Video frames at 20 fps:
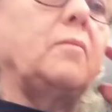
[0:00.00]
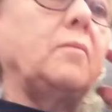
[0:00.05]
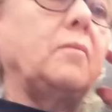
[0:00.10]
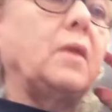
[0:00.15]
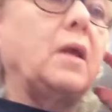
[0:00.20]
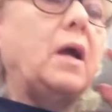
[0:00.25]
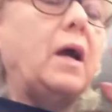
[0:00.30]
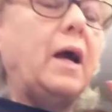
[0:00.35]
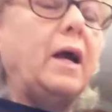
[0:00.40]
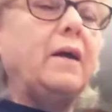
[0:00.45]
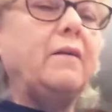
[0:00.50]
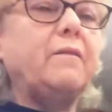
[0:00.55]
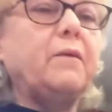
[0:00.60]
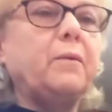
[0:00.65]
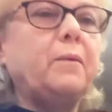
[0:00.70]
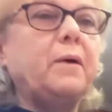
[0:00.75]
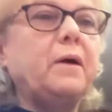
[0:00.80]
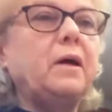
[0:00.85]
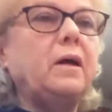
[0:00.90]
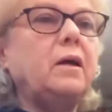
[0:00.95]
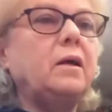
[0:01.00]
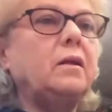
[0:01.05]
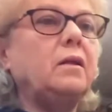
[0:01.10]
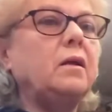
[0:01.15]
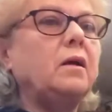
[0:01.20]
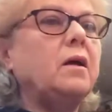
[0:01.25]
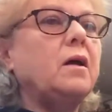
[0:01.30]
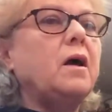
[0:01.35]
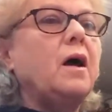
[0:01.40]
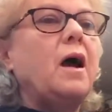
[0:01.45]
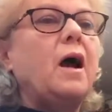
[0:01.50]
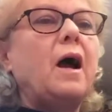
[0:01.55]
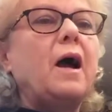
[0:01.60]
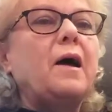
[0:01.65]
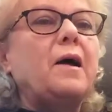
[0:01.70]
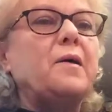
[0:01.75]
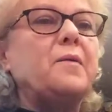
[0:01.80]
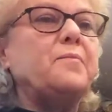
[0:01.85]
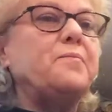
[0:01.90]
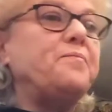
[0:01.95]
Hi everyone.
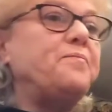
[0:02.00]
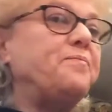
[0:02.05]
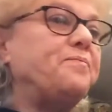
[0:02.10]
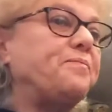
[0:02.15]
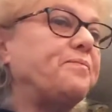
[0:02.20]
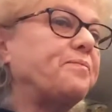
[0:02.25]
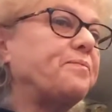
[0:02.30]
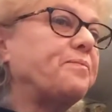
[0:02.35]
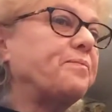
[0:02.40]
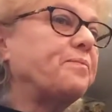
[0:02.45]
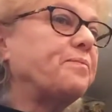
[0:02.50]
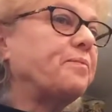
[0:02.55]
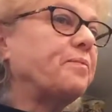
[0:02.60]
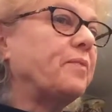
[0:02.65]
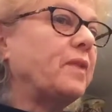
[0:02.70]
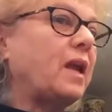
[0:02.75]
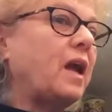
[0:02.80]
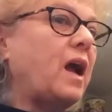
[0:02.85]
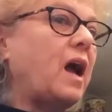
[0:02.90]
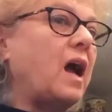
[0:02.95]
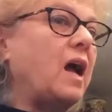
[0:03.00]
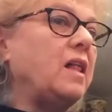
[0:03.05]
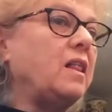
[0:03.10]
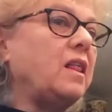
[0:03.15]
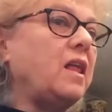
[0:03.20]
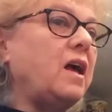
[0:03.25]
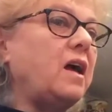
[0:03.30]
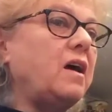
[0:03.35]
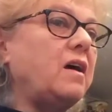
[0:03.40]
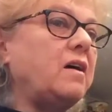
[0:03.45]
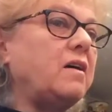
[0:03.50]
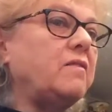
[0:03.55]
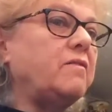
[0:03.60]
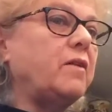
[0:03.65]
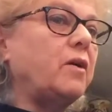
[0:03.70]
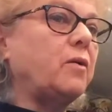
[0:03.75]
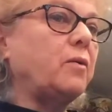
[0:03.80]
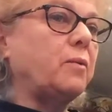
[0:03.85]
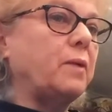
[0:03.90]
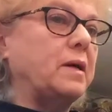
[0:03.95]
I love
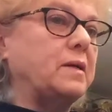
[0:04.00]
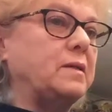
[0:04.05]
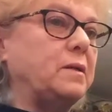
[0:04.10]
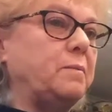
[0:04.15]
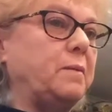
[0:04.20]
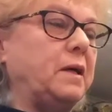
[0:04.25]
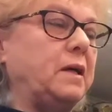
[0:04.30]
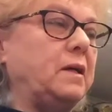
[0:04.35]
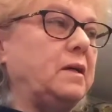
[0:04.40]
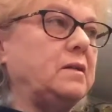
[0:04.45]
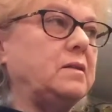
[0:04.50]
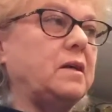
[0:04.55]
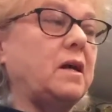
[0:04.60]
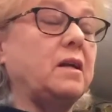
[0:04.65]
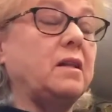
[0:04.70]
recipes.